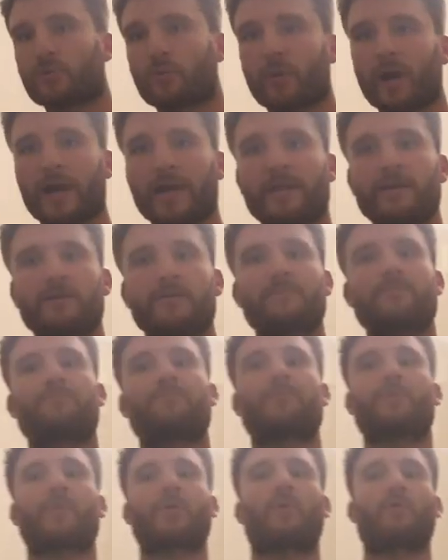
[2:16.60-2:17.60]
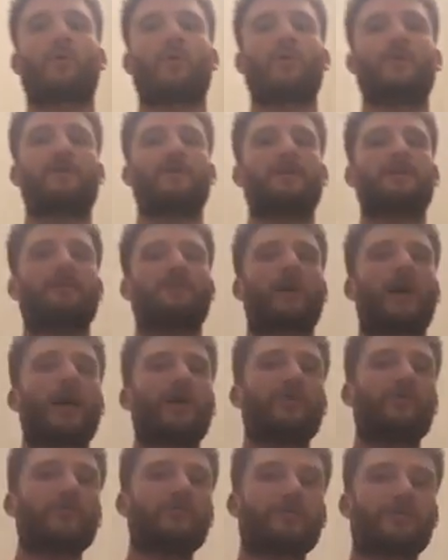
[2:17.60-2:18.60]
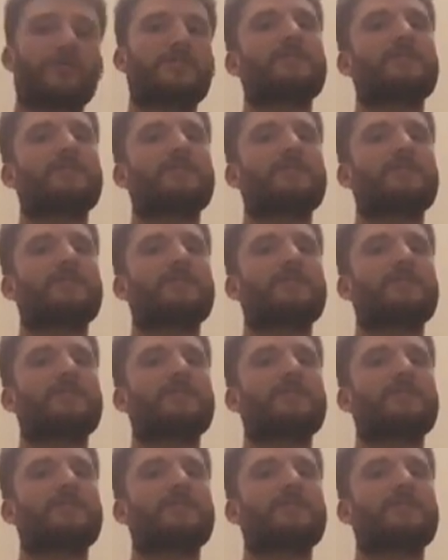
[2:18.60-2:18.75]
way, I use the